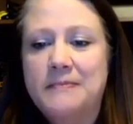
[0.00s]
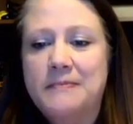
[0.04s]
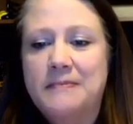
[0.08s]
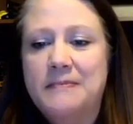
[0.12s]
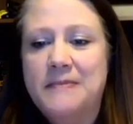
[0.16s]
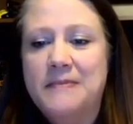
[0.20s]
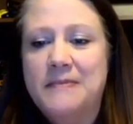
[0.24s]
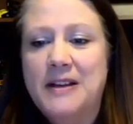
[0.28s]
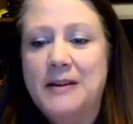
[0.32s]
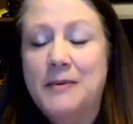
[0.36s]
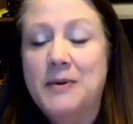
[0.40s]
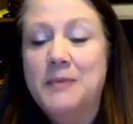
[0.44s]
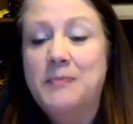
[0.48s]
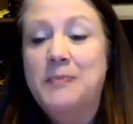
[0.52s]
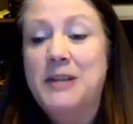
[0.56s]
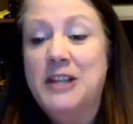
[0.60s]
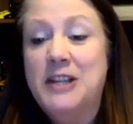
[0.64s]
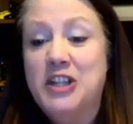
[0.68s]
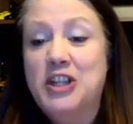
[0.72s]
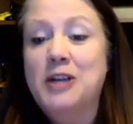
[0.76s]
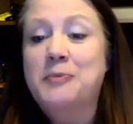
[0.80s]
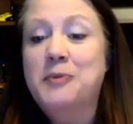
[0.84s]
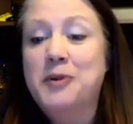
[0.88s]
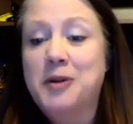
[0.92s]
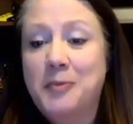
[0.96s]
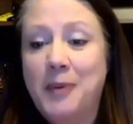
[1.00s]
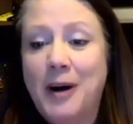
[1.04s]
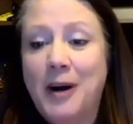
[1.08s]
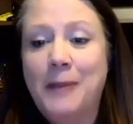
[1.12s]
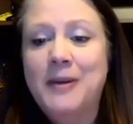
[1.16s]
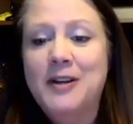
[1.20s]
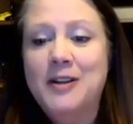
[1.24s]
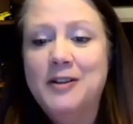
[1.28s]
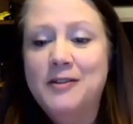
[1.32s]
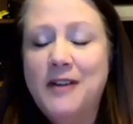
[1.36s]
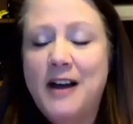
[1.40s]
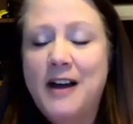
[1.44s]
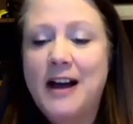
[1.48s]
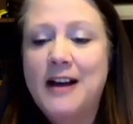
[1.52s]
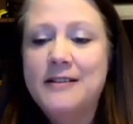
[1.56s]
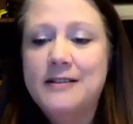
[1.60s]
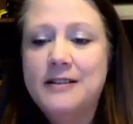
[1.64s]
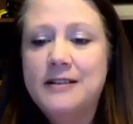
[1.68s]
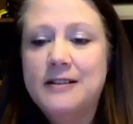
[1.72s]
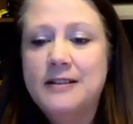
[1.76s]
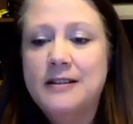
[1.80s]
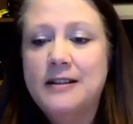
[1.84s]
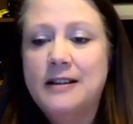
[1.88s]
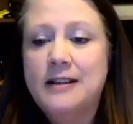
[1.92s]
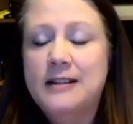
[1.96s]
it would be cheaper to probably do that
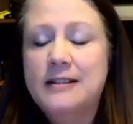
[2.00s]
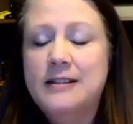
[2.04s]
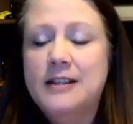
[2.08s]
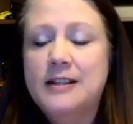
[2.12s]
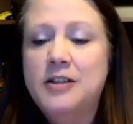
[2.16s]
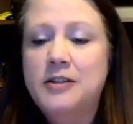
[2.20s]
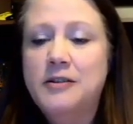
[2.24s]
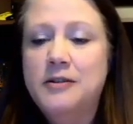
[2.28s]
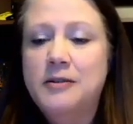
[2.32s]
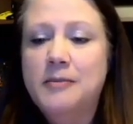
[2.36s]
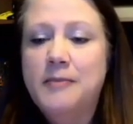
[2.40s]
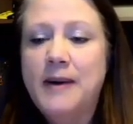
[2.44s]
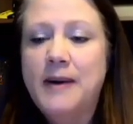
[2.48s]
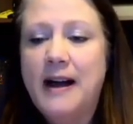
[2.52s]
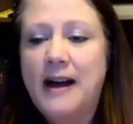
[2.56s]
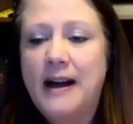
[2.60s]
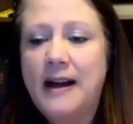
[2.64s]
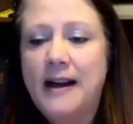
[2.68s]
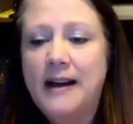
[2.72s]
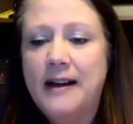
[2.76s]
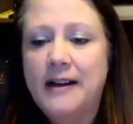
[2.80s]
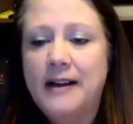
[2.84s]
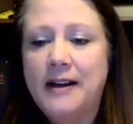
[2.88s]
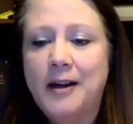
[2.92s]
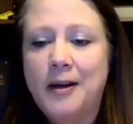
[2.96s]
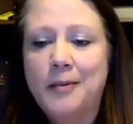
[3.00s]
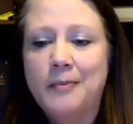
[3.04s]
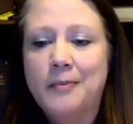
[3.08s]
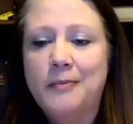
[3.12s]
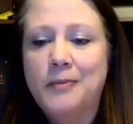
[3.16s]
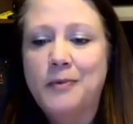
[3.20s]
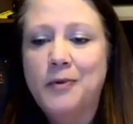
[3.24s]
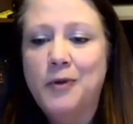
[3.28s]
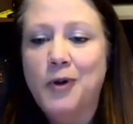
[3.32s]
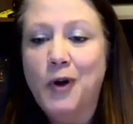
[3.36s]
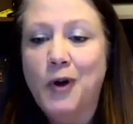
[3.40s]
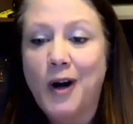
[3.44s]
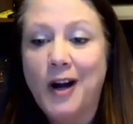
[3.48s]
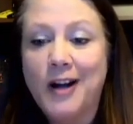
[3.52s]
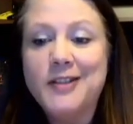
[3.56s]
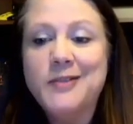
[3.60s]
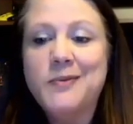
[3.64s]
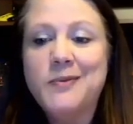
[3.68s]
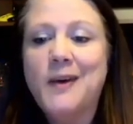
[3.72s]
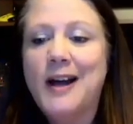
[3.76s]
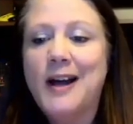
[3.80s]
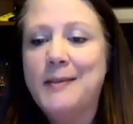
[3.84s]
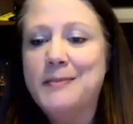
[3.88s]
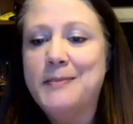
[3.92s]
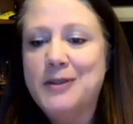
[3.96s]
than to continue to buy Clorox
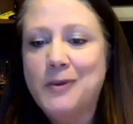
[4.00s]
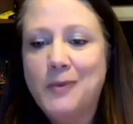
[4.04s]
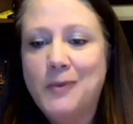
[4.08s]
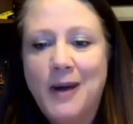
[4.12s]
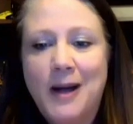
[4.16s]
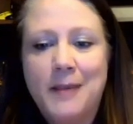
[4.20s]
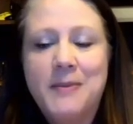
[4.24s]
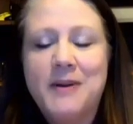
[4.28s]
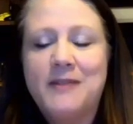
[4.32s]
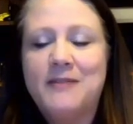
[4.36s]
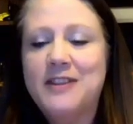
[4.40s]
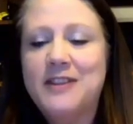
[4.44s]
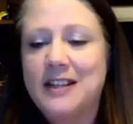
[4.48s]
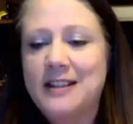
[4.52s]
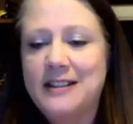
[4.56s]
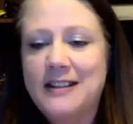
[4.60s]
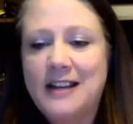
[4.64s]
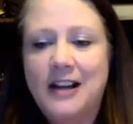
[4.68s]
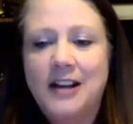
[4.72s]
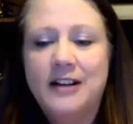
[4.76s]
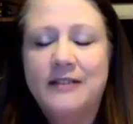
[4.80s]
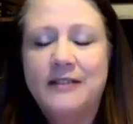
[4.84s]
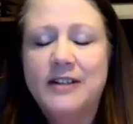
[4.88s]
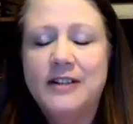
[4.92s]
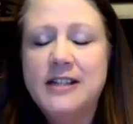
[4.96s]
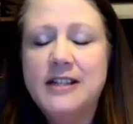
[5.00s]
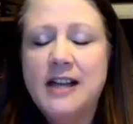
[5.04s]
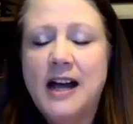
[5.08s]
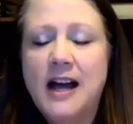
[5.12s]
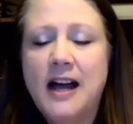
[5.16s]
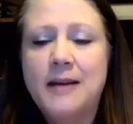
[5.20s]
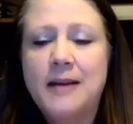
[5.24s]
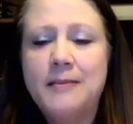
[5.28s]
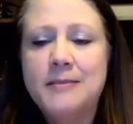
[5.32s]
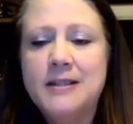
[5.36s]
wipes, so wipe everything down every time.